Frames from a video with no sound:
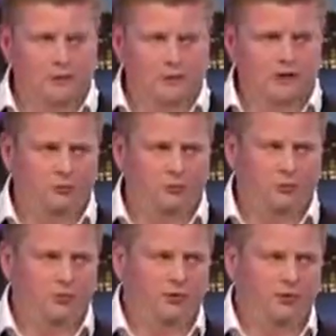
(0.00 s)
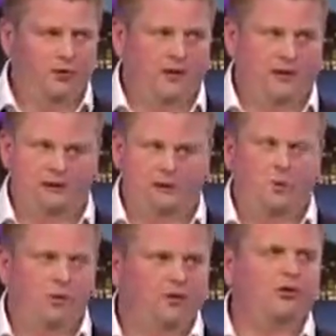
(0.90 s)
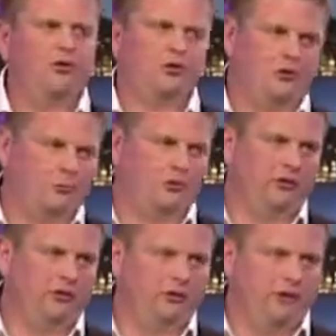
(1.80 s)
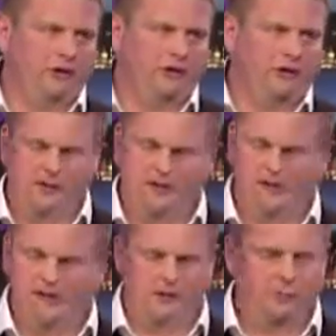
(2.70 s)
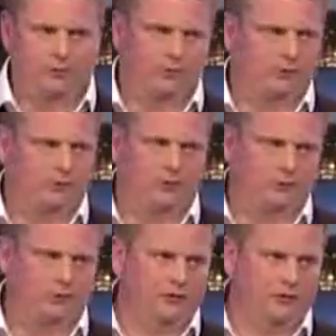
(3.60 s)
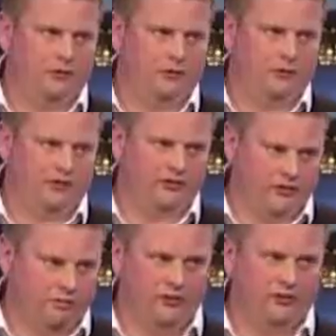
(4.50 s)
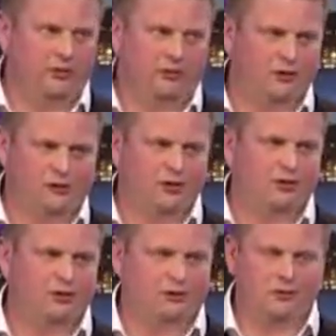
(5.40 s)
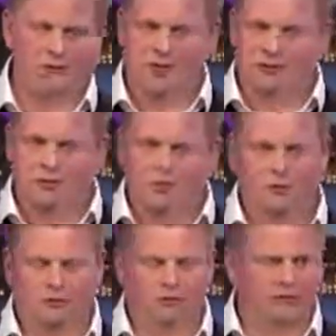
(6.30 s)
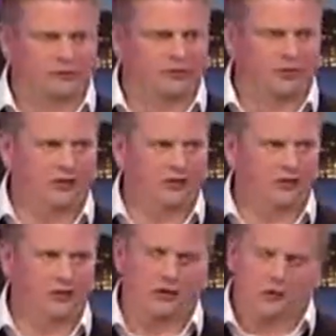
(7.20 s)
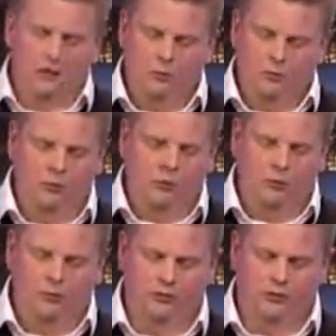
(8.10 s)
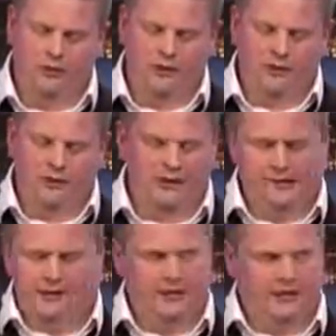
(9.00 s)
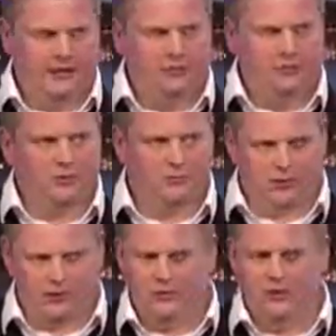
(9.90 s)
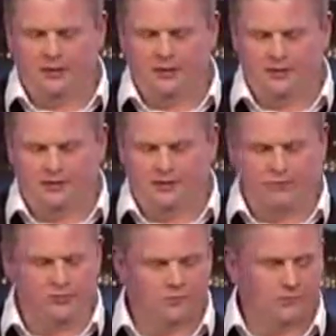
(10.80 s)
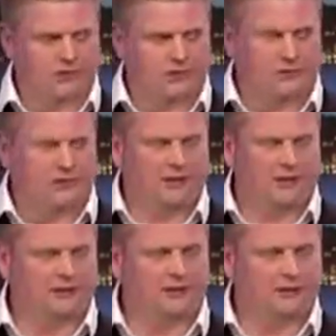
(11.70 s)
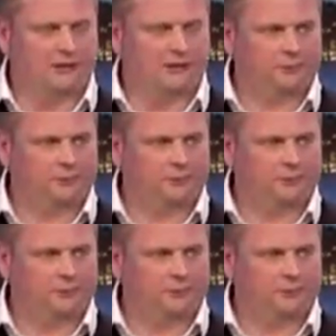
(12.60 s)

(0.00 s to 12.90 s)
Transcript: We met young people there that hadn't washed for 2 months. That's simply not, it's simply not conducive to people staying safe. So warm clothing and hygiene kits were the primary items that were inside that container.